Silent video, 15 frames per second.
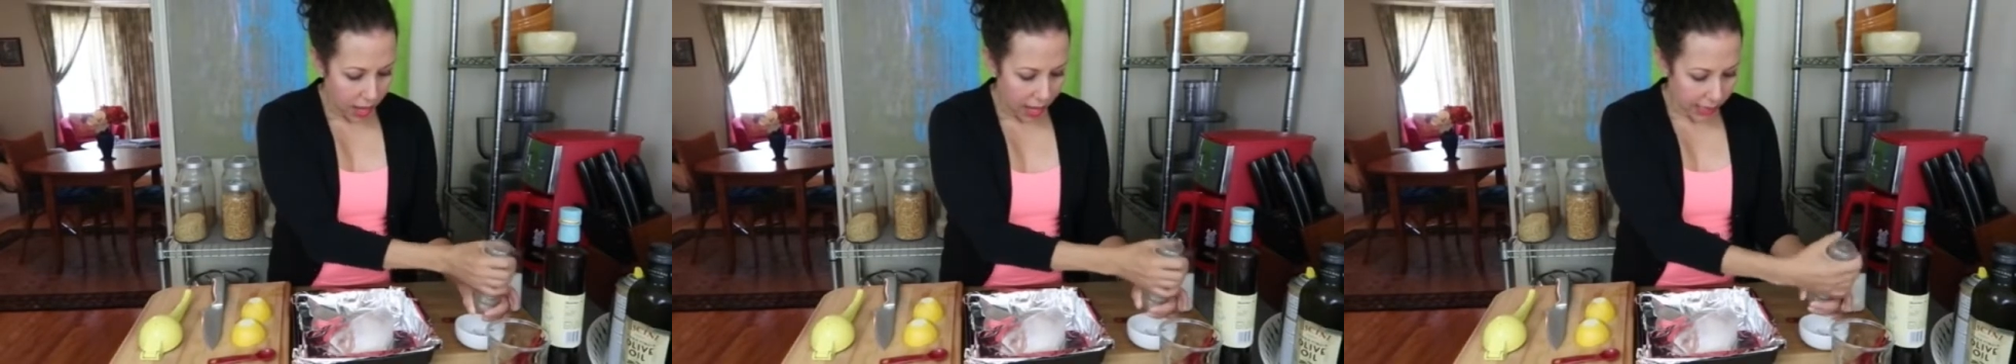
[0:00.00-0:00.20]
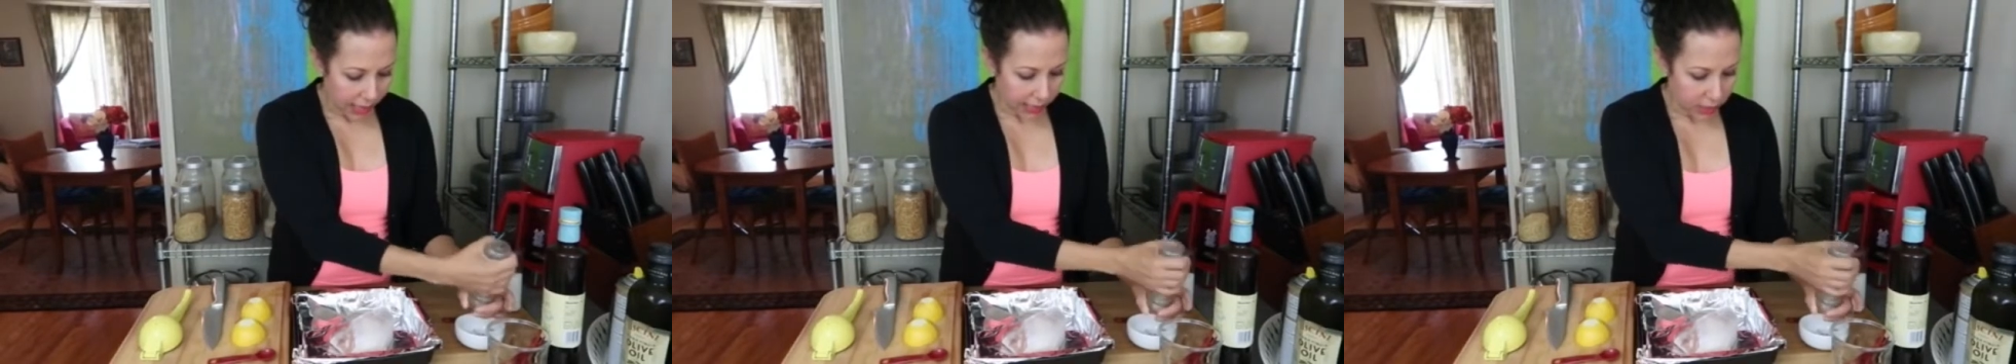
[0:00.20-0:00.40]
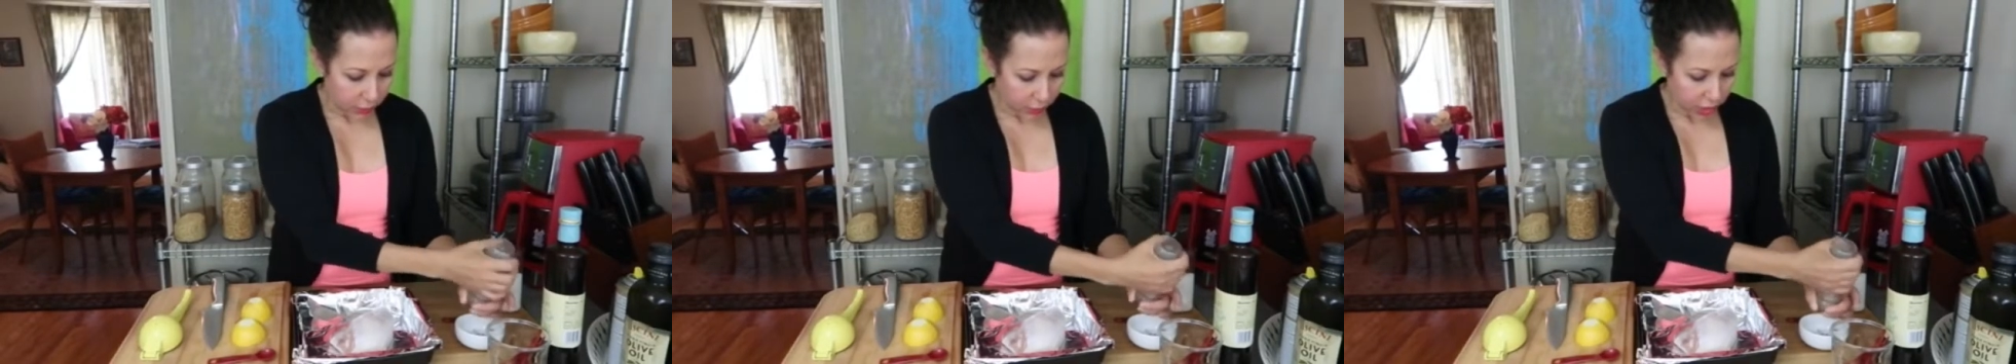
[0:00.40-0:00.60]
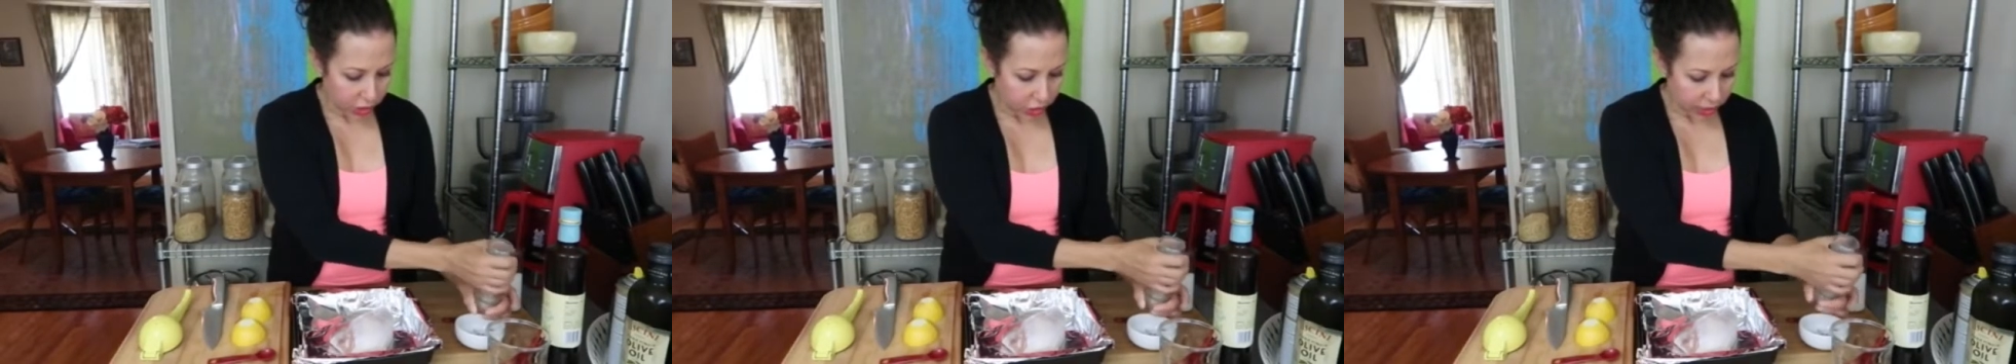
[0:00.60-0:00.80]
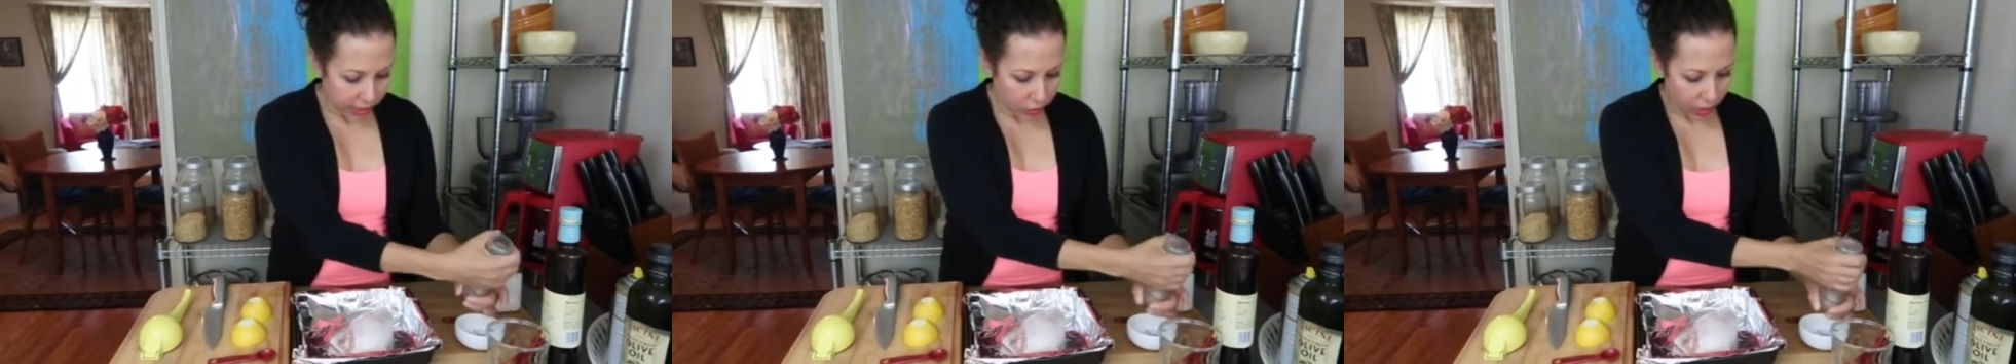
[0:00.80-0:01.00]
I like to
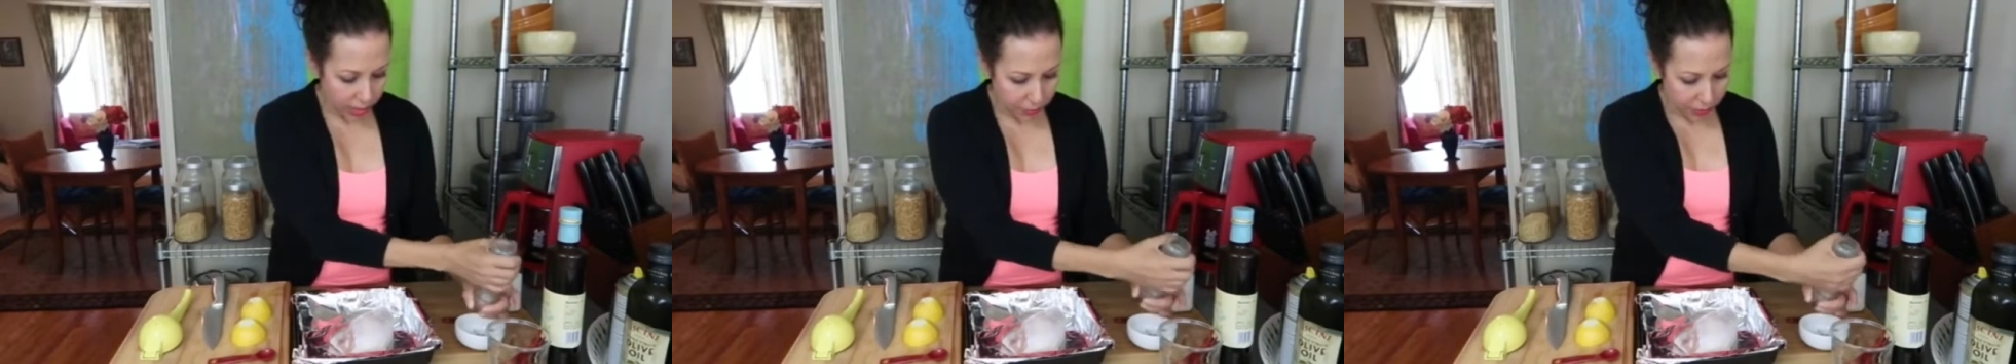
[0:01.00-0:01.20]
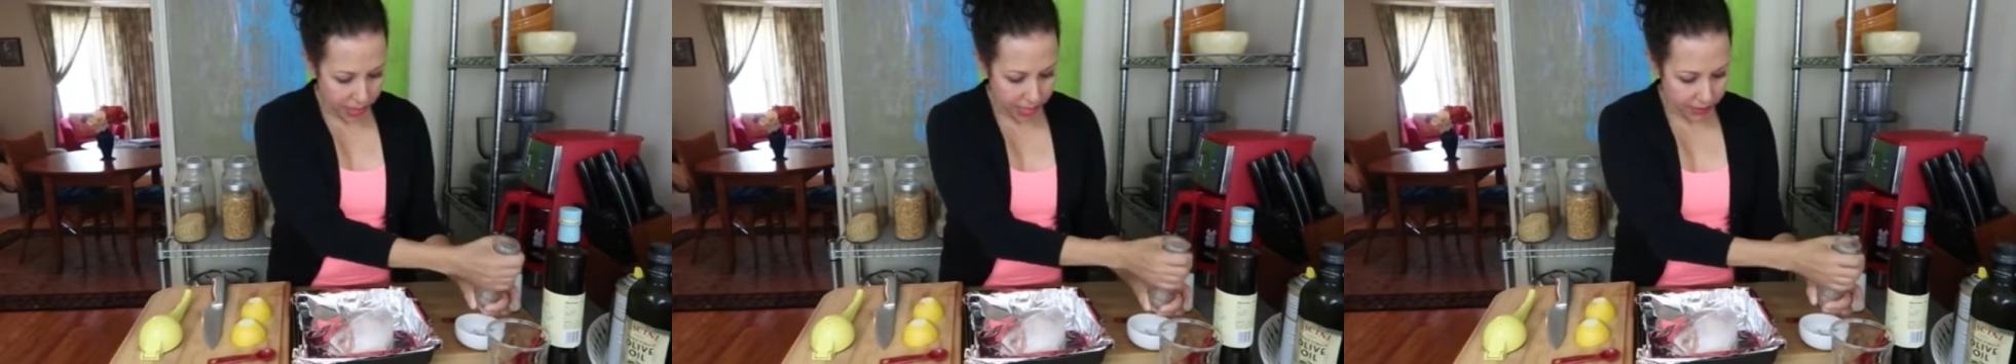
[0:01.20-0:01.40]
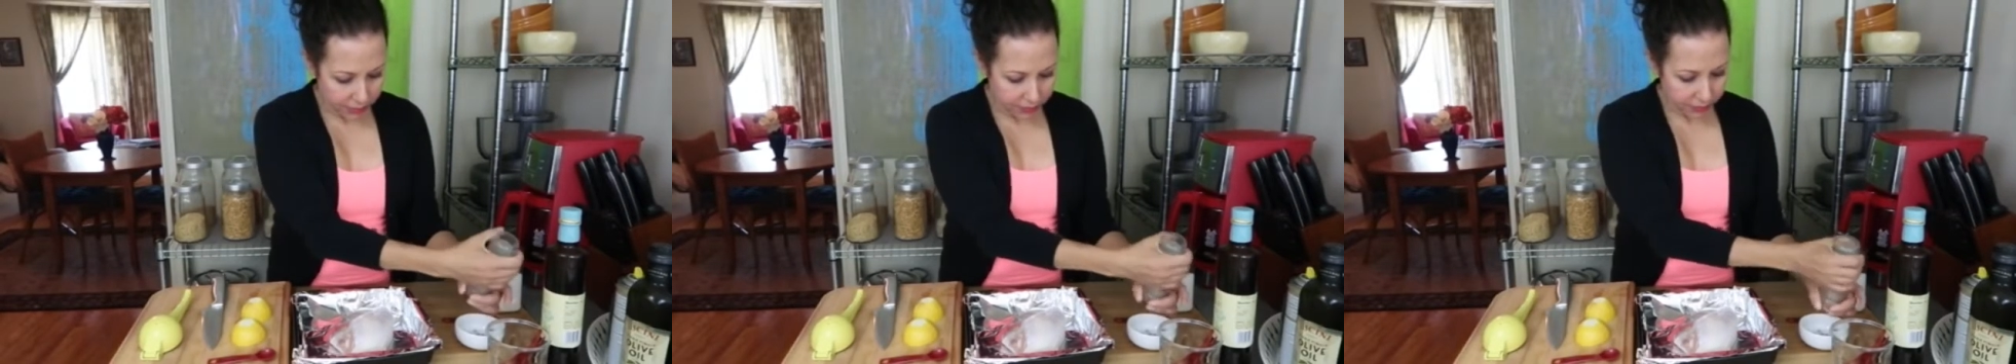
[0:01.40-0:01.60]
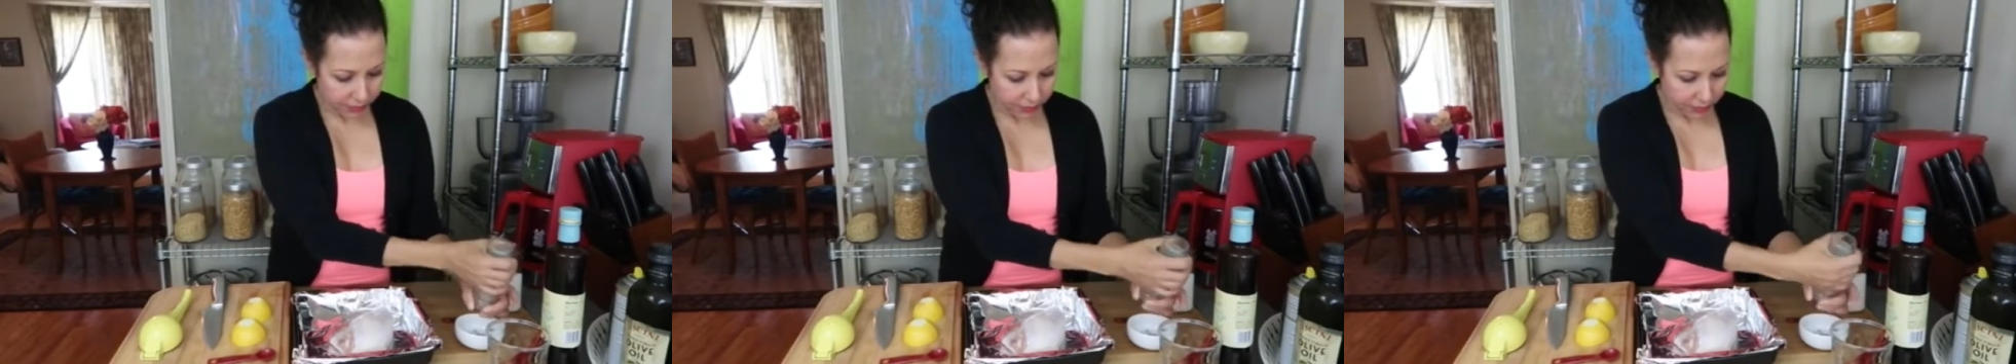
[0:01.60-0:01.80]
freshly grind mine.